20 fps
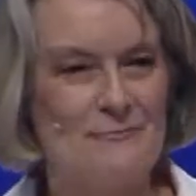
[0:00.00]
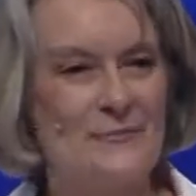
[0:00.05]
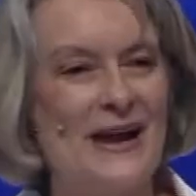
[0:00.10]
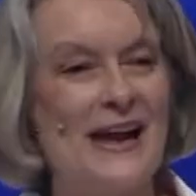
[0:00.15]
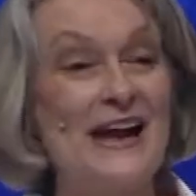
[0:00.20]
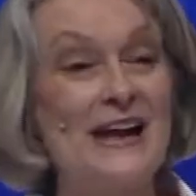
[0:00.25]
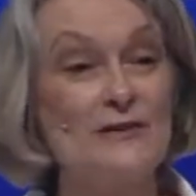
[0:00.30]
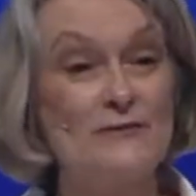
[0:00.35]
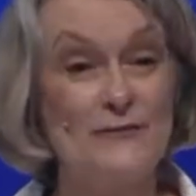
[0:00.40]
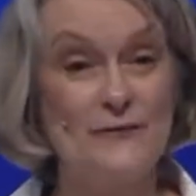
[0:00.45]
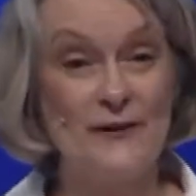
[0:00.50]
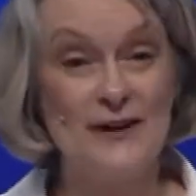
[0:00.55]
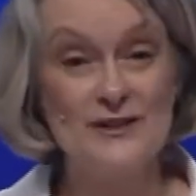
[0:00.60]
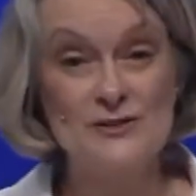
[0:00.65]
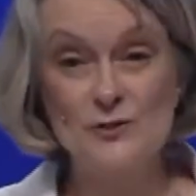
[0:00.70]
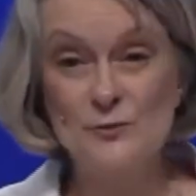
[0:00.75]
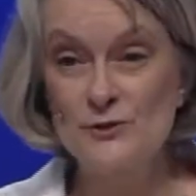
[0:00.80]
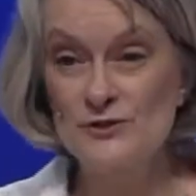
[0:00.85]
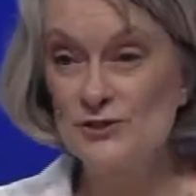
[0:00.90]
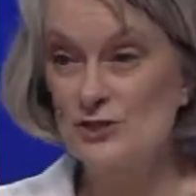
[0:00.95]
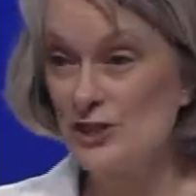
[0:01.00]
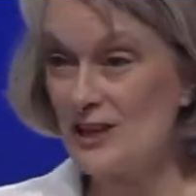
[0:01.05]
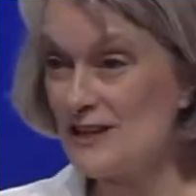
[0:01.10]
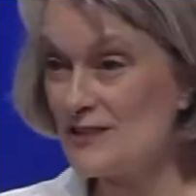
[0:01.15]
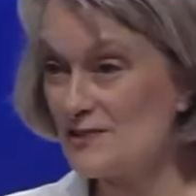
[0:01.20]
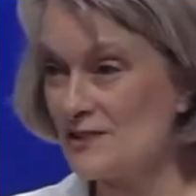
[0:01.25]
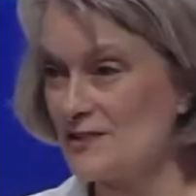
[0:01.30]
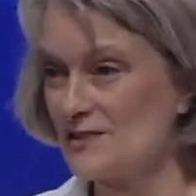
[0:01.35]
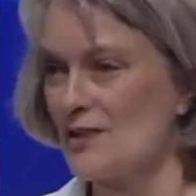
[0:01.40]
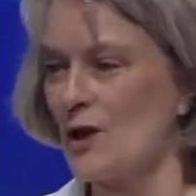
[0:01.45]
Being friends with
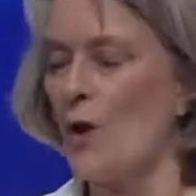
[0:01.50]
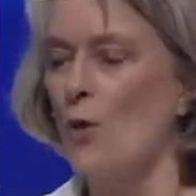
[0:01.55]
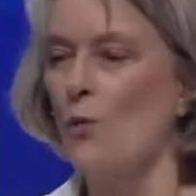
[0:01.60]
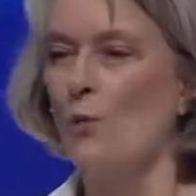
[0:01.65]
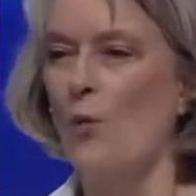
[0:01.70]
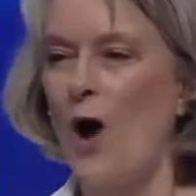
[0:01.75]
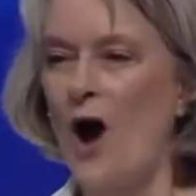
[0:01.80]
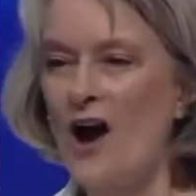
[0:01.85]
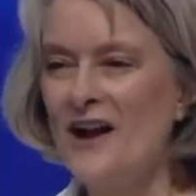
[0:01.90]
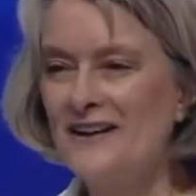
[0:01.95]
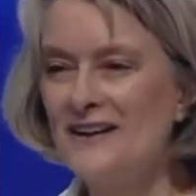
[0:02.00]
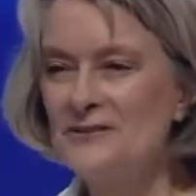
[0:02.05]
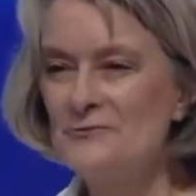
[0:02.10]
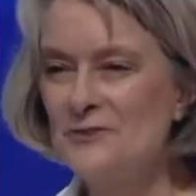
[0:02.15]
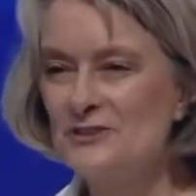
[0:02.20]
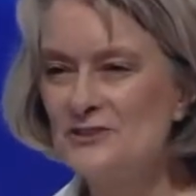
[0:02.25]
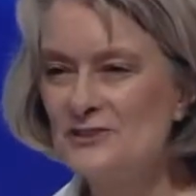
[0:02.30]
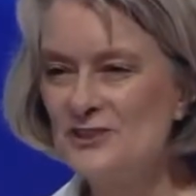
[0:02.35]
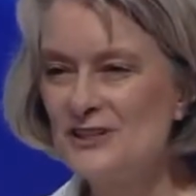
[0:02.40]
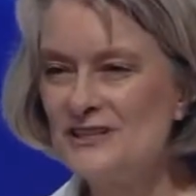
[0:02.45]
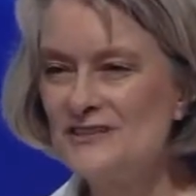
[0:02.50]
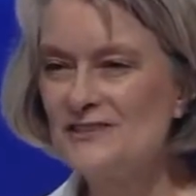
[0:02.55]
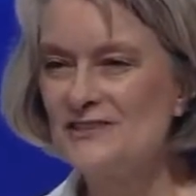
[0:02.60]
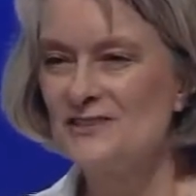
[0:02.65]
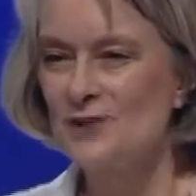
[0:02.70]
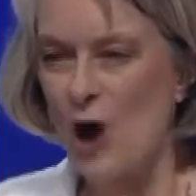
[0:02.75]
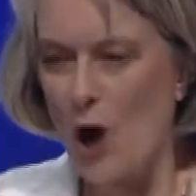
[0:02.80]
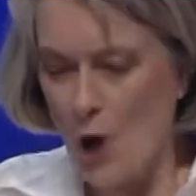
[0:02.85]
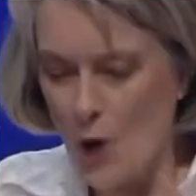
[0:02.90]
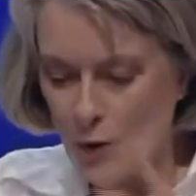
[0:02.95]
Jesus, walking with
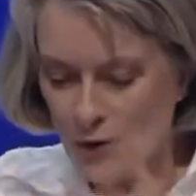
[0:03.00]
Jesus,